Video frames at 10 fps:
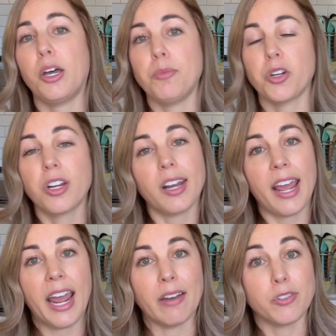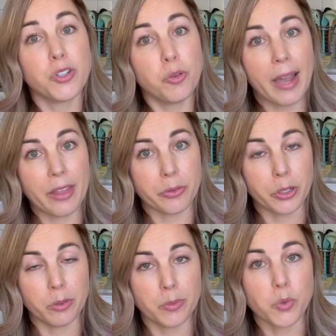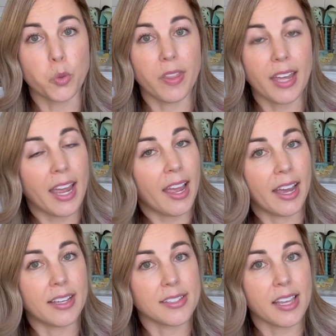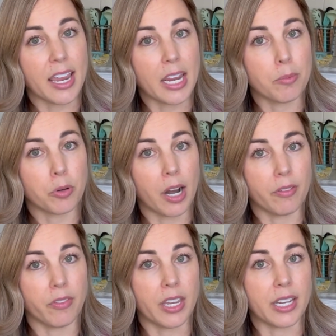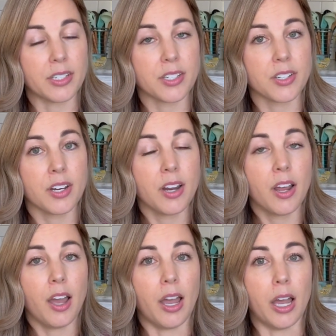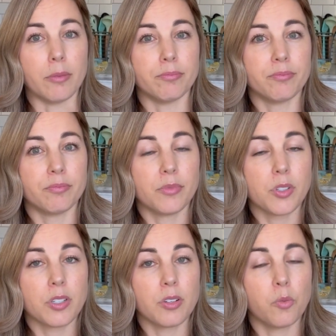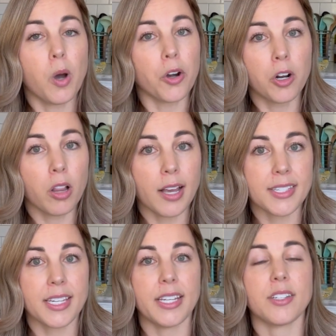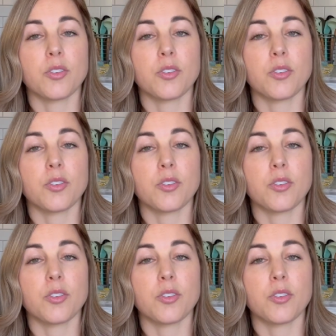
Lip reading: you're gonna have 2 bathrooms, one that has a private water closet